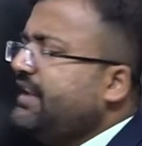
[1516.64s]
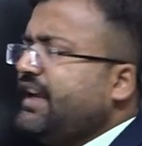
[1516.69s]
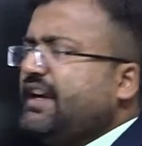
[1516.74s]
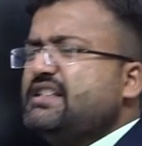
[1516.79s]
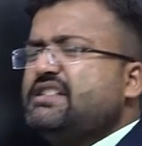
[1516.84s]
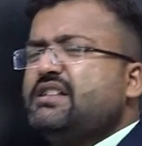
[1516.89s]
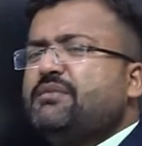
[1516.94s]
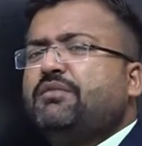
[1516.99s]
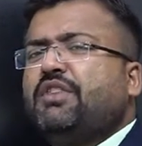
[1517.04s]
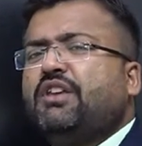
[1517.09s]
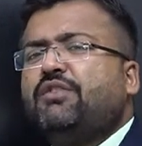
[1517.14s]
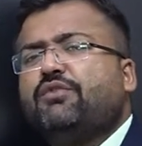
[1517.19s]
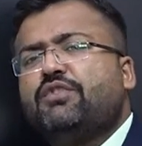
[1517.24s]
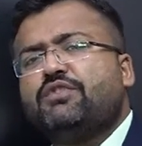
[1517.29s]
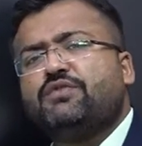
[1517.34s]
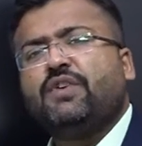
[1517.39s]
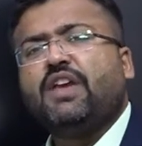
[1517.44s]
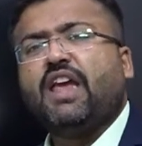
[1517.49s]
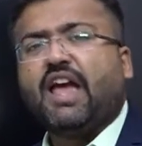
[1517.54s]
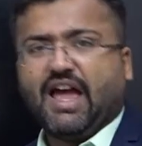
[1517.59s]
That is something
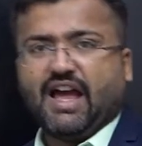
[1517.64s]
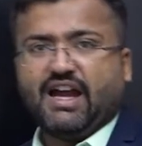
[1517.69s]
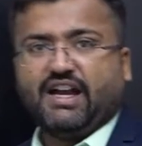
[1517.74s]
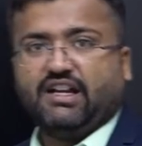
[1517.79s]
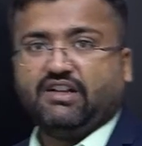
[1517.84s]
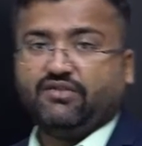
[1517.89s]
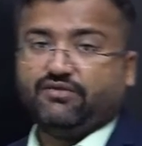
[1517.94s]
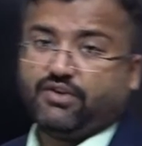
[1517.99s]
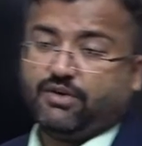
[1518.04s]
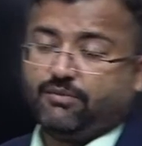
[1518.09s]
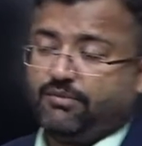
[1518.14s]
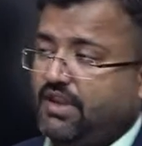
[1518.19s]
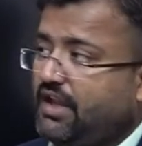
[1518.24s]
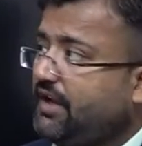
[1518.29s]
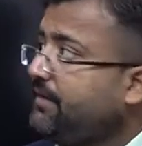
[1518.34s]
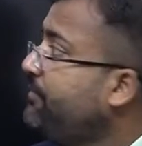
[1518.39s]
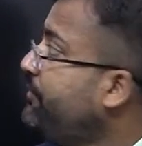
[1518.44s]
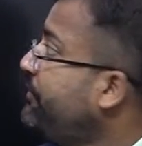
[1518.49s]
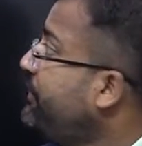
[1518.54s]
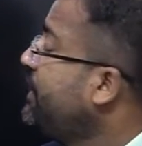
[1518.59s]
which we had from there.
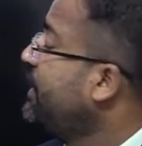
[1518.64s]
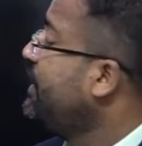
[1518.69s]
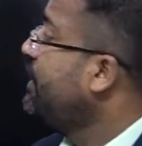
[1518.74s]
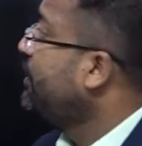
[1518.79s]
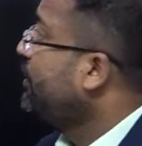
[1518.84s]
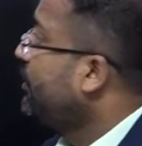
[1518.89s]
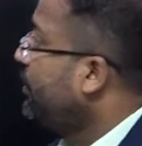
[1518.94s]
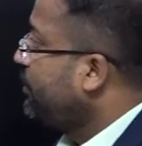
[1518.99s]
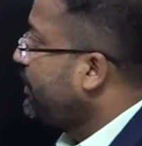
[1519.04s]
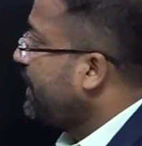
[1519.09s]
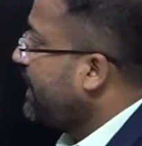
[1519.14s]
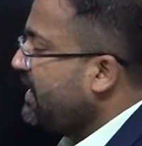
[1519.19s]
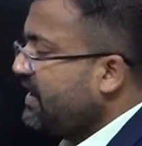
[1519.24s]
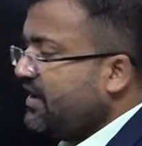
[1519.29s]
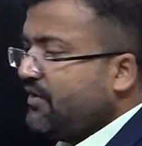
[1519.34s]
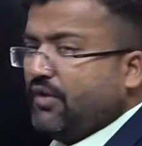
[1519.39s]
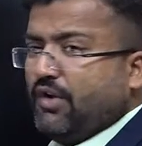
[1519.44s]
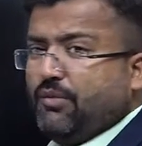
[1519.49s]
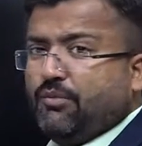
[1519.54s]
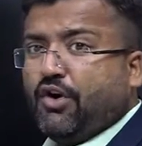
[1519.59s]
Okay,
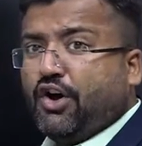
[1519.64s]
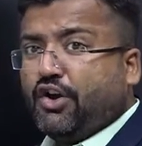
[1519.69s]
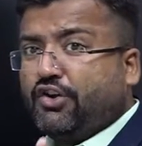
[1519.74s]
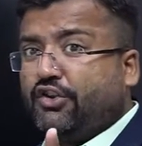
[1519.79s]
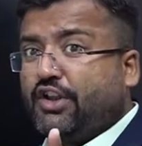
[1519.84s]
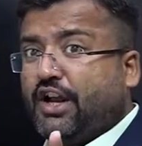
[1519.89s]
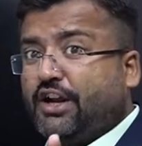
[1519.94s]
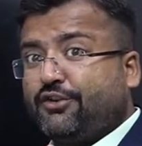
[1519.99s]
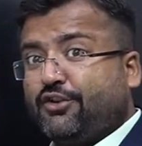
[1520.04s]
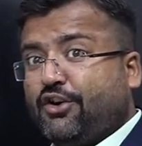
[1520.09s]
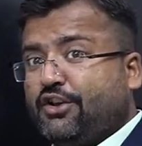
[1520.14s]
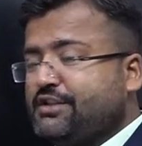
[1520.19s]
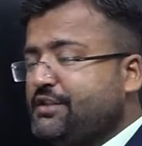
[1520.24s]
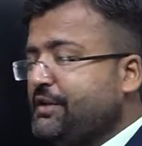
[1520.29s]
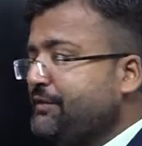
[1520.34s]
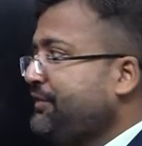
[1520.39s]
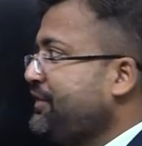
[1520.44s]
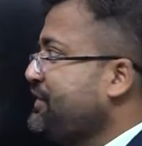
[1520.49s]
we'll borrow that concept